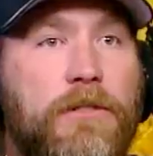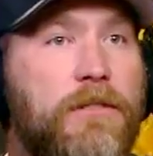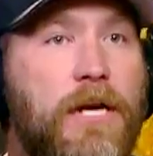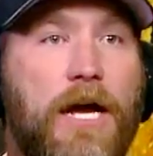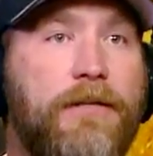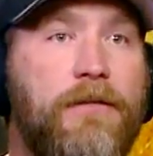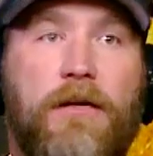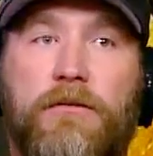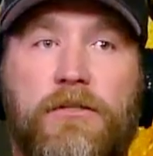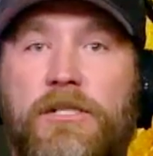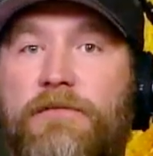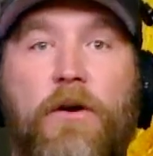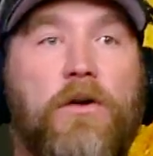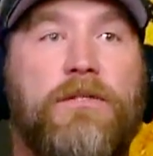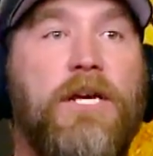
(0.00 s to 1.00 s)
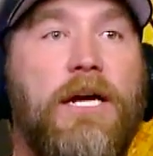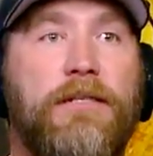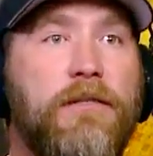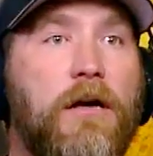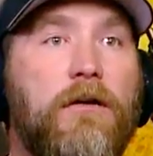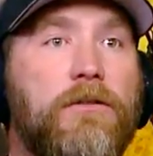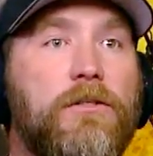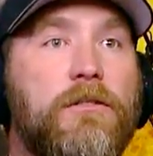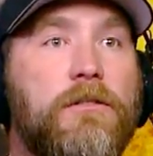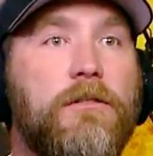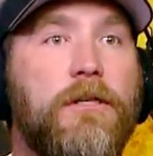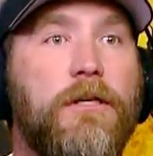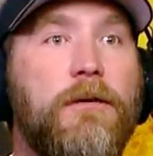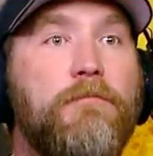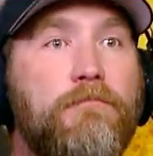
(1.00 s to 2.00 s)
the Scientologist of all
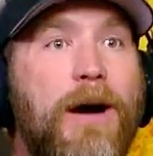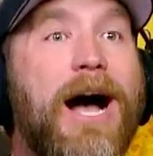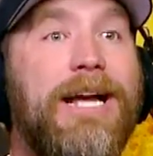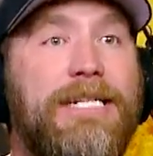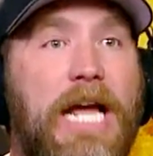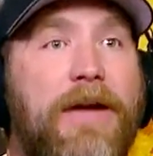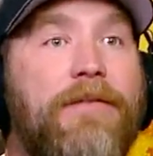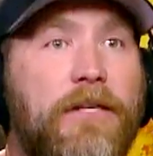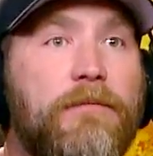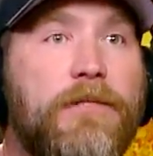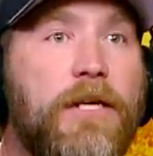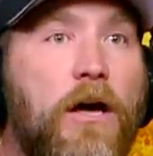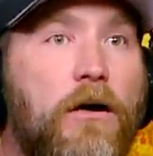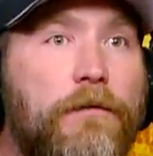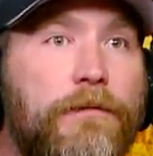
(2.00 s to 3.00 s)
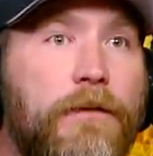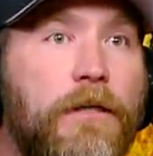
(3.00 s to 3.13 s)
Scientologists by David himself.